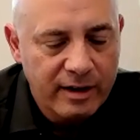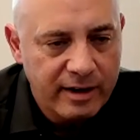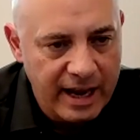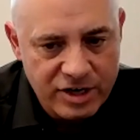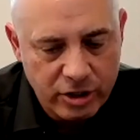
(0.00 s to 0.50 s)

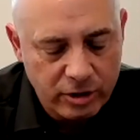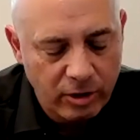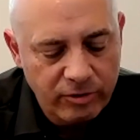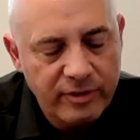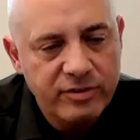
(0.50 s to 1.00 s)
Cash at
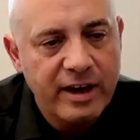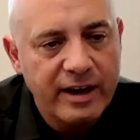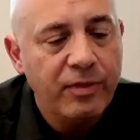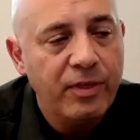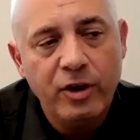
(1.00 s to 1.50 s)
closing. The
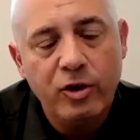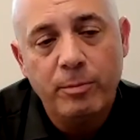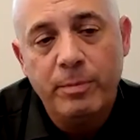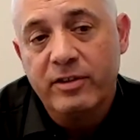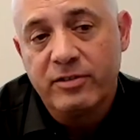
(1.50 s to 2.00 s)
second thing
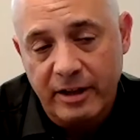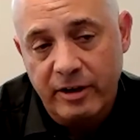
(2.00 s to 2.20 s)
could be a